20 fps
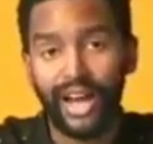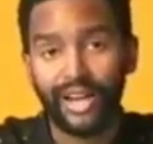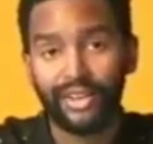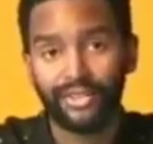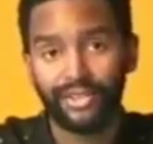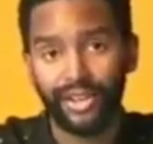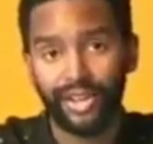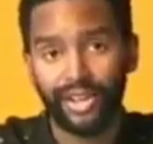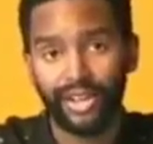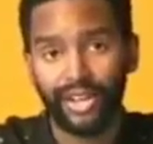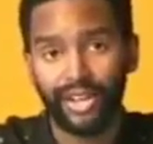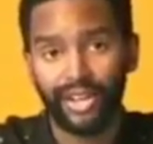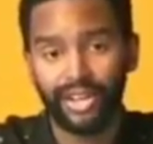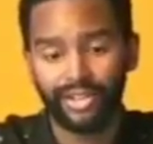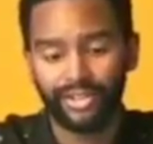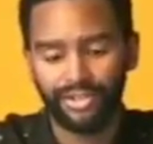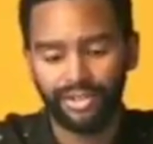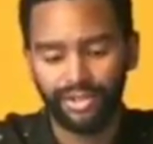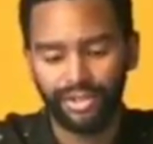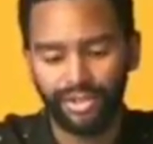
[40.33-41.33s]

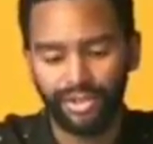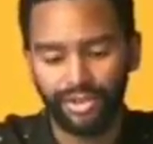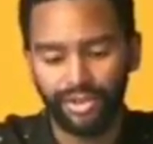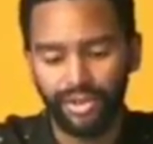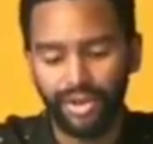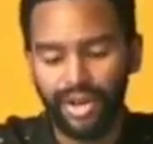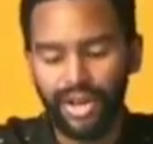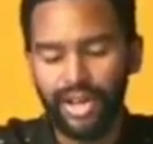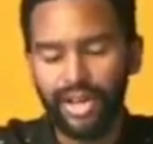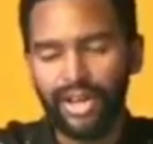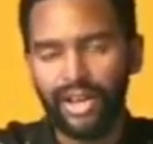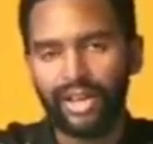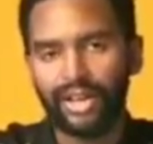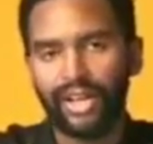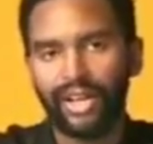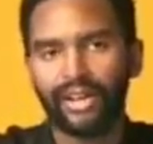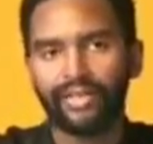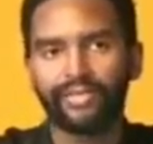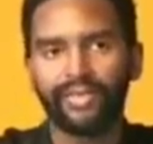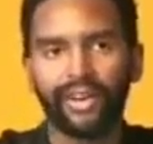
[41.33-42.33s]
@JKH2,
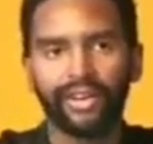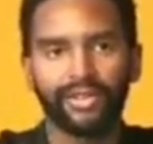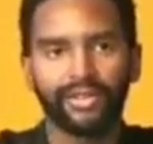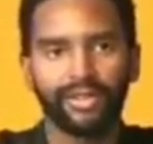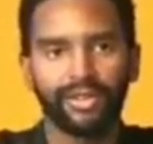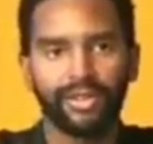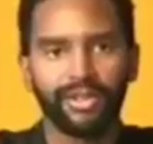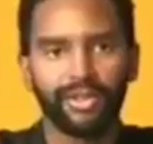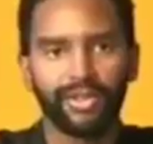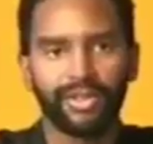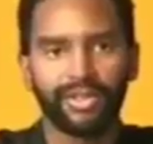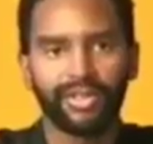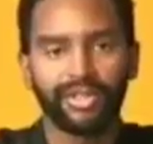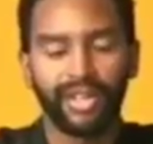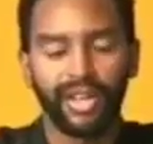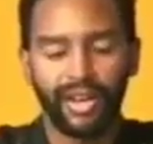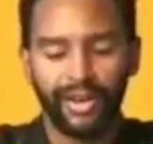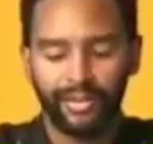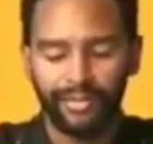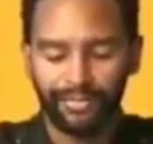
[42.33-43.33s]
and I'd invite you to do the
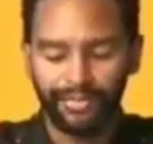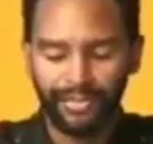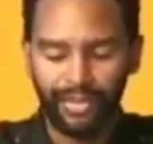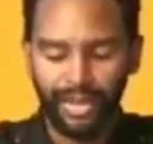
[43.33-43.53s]
same.